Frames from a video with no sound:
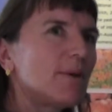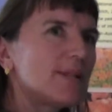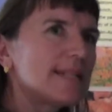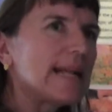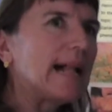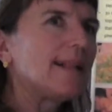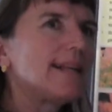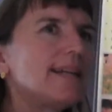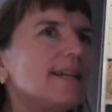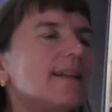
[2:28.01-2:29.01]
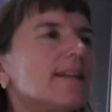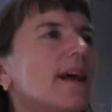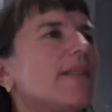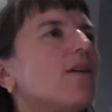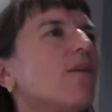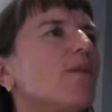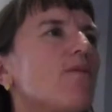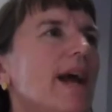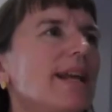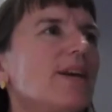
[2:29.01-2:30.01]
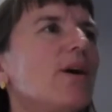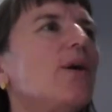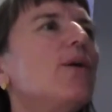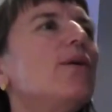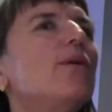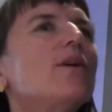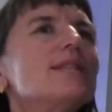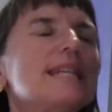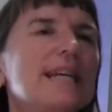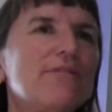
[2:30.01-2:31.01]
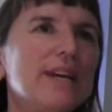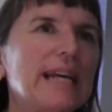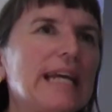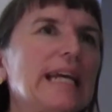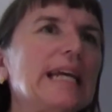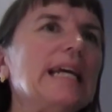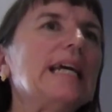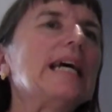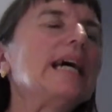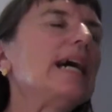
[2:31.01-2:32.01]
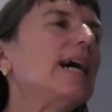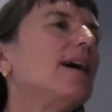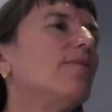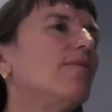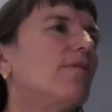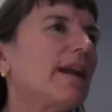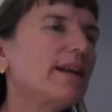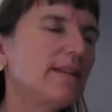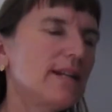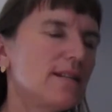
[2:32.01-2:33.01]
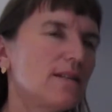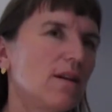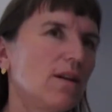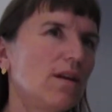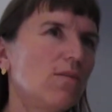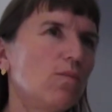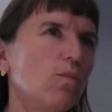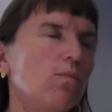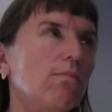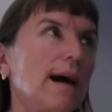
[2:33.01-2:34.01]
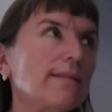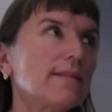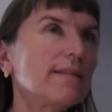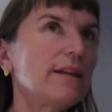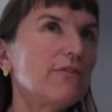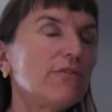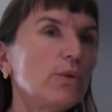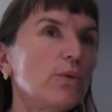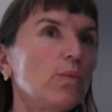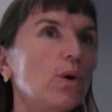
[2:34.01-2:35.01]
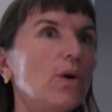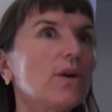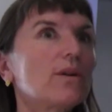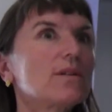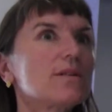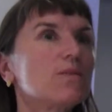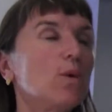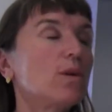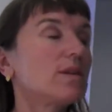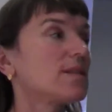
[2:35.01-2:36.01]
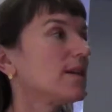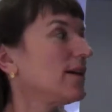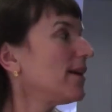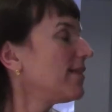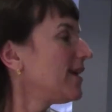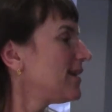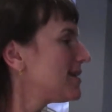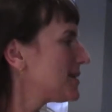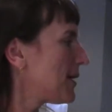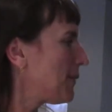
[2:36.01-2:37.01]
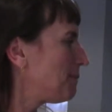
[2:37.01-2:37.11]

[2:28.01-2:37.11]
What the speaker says: personality. They're on the radio, on TV, running these monthly food walks. There's